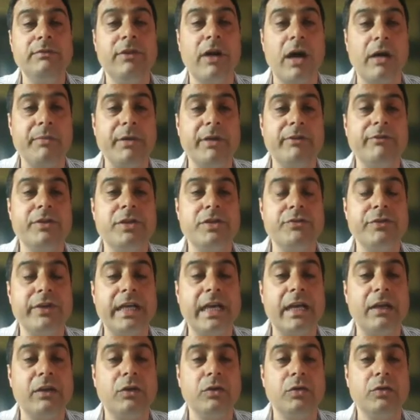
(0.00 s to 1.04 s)
farming which we
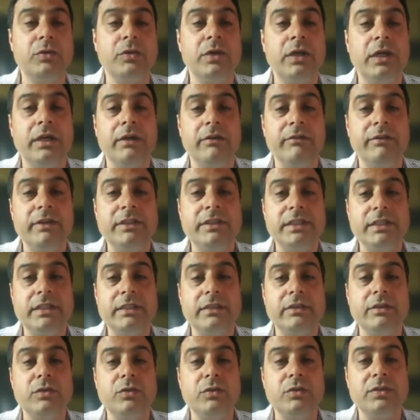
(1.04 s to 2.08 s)
can do, which
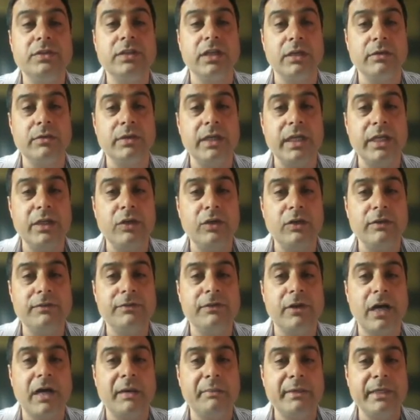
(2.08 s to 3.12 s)
includes indoor
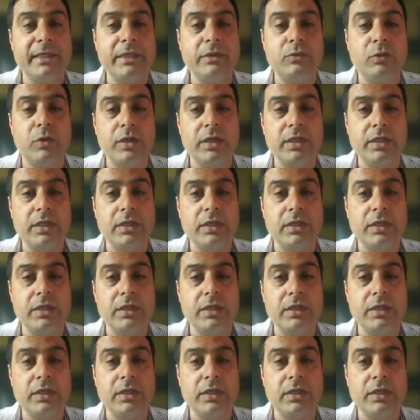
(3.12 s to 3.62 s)
farming, what